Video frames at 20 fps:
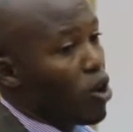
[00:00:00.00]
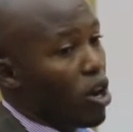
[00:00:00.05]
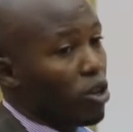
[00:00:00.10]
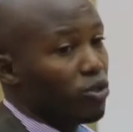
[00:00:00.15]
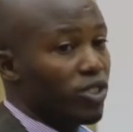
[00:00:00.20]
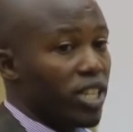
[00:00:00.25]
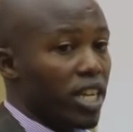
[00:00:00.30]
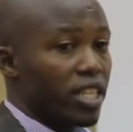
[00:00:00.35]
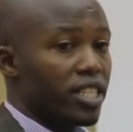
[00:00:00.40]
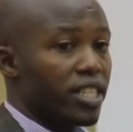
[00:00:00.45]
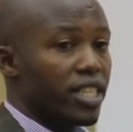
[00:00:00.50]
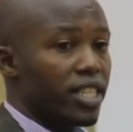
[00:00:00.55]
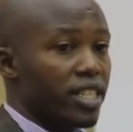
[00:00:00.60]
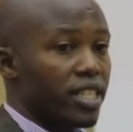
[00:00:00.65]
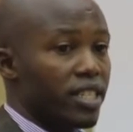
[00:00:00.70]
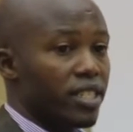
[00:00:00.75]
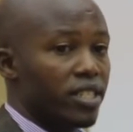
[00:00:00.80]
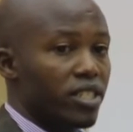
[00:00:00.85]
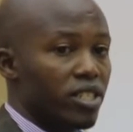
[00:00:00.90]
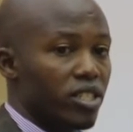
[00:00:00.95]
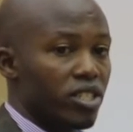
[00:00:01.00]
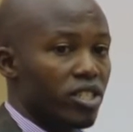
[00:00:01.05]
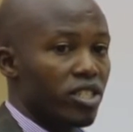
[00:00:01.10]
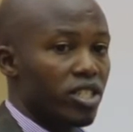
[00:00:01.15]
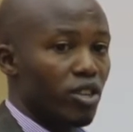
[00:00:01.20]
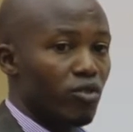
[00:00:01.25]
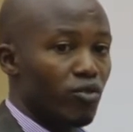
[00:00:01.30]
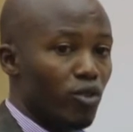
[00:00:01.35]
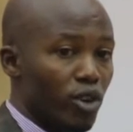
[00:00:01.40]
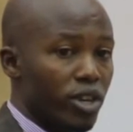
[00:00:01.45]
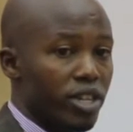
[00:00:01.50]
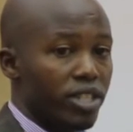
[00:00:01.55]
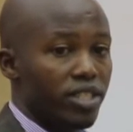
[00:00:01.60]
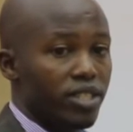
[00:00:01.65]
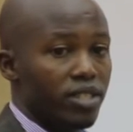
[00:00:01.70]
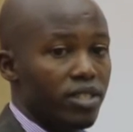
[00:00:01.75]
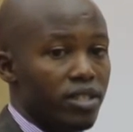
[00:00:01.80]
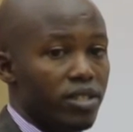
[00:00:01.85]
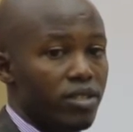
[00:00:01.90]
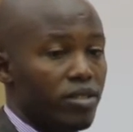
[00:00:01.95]
outside the
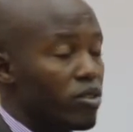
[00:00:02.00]
forest